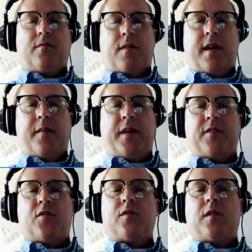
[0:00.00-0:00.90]
right?
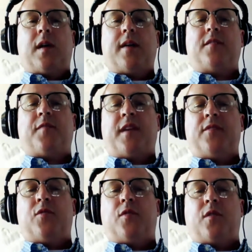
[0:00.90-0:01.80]
Because there's lots of
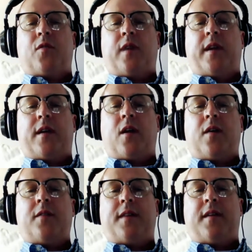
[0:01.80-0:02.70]
kids who can create
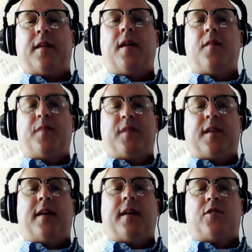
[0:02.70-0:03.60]
content
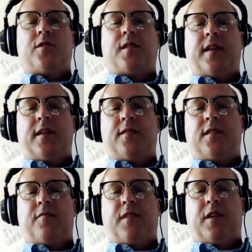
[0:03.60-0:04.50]
besides just the kids
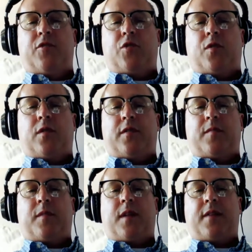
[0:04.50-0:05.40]
in the video
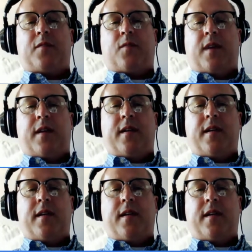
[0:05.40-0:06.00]
journalism class, right?